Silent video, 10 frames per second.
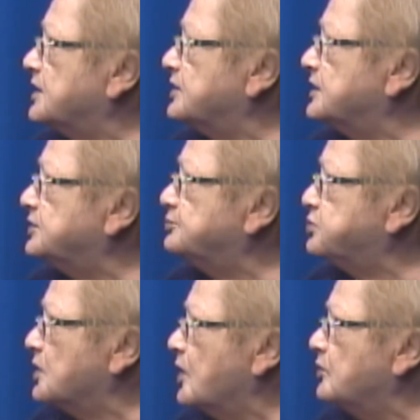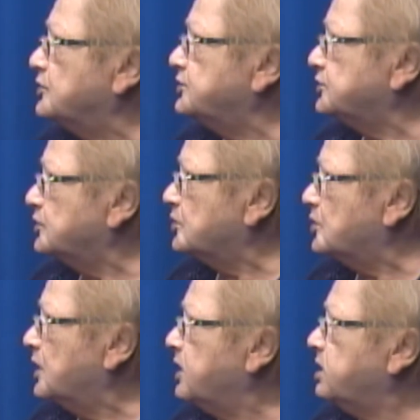that's prone to
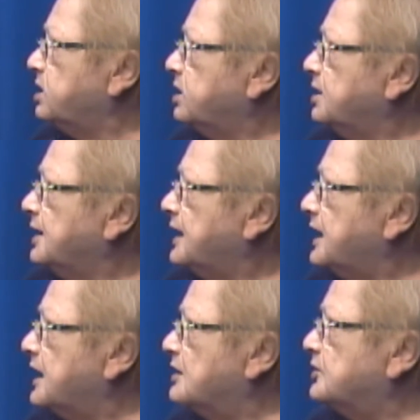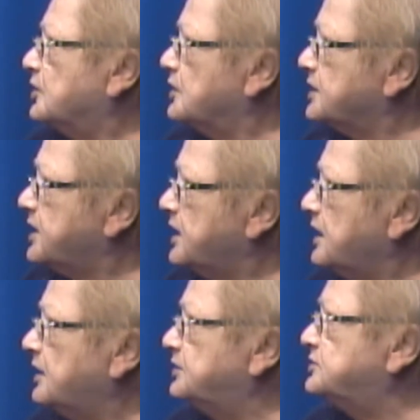have
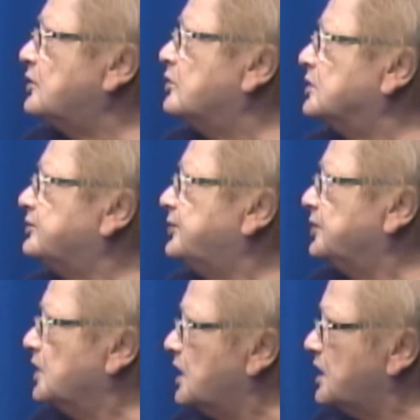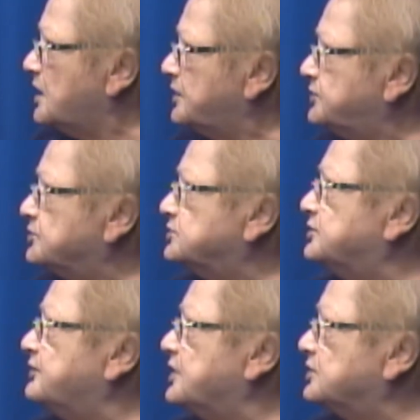hurricanes or floods or
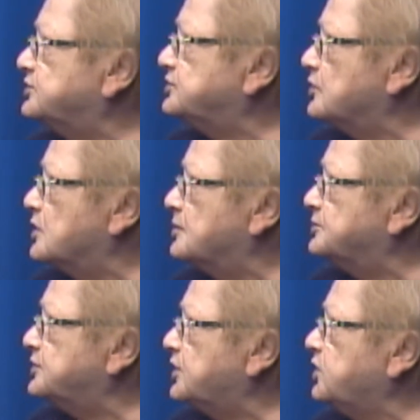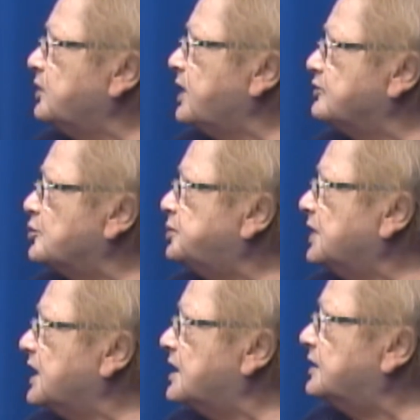severe storms, that you have a
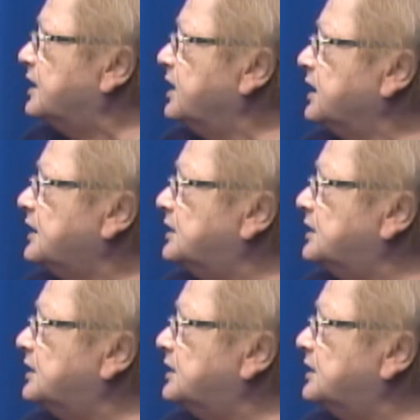plan in